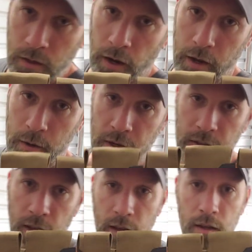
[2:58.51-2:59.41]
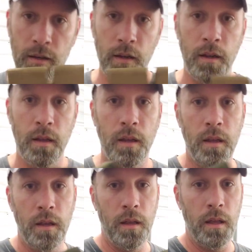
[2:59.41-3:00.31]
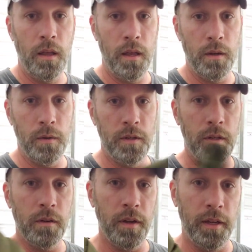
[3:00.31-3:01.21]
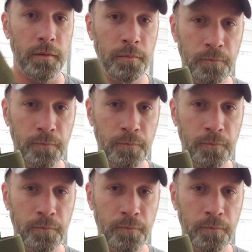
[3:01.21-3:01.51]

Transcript: Coyote Tan and OD Green.